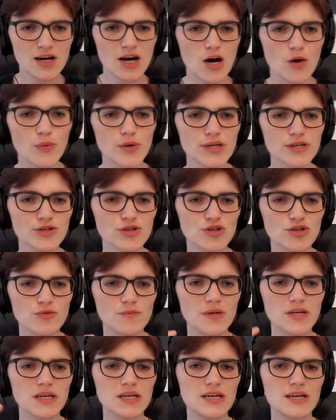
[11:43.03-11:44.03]
Are we
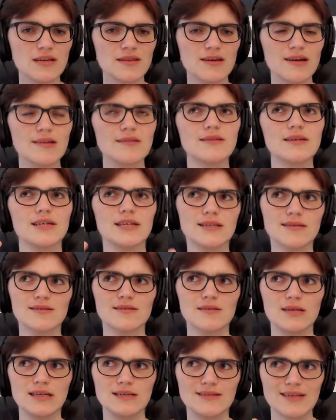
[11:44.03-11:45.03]
assuming here that
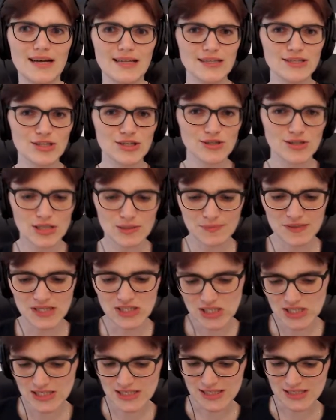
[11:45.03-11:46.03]
this intelligent
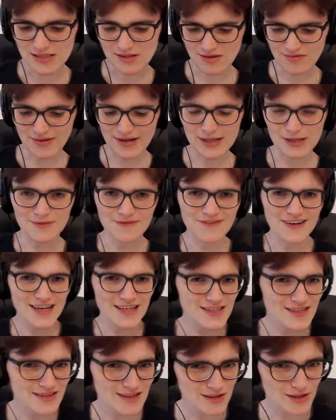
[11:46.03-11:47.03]
species has developed
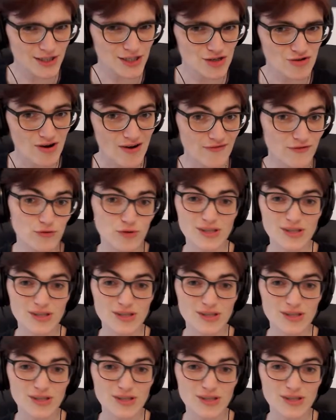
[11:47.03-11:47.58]
faster than light travel?